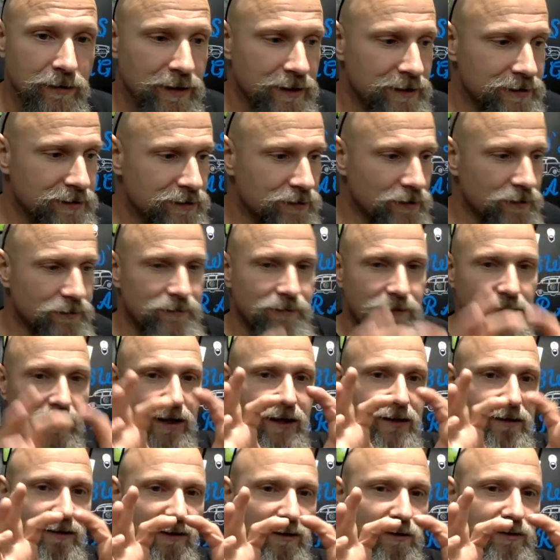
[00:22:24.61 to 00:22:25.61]
and it's good for
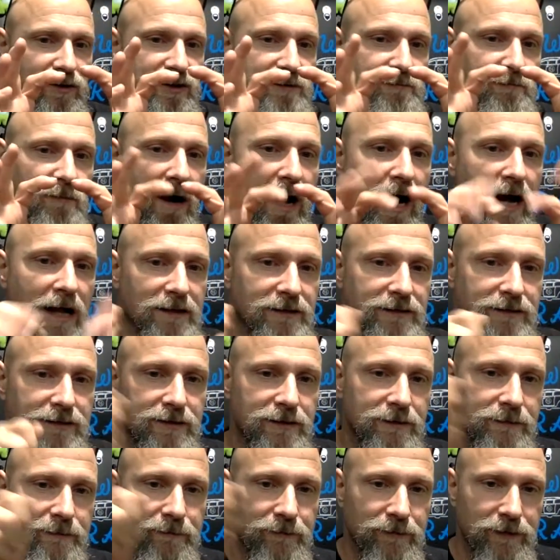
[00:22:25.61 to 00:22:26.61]
like little
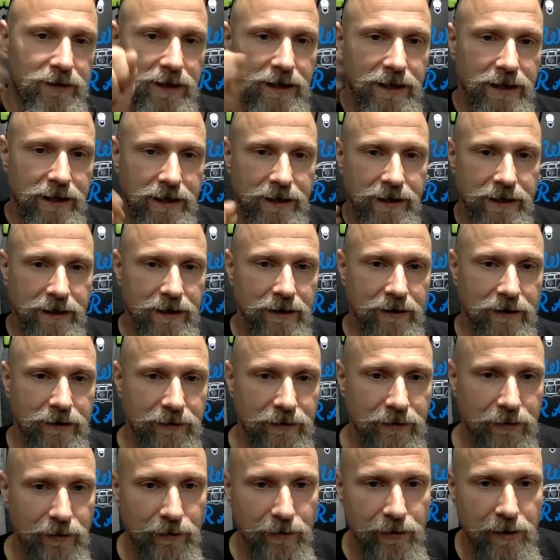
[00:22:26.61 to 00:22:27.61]
spots to get in there
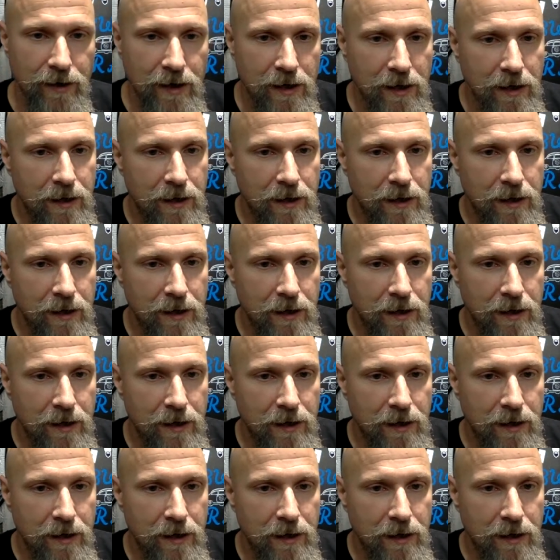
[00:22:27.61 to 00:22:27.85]
and do.